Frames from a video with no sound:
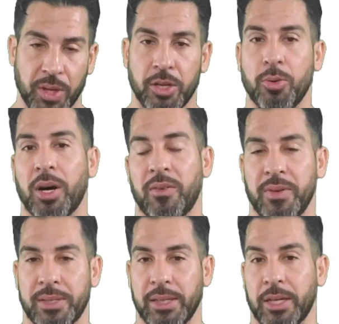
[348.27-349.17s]
you
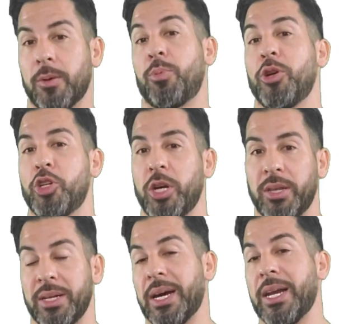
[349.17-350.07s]
obviously
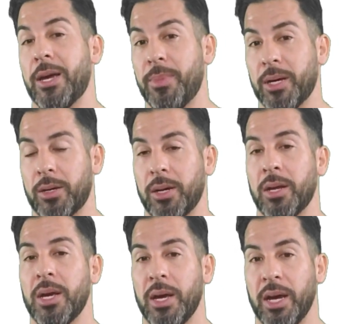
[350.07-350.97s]
appreciate the dynamic and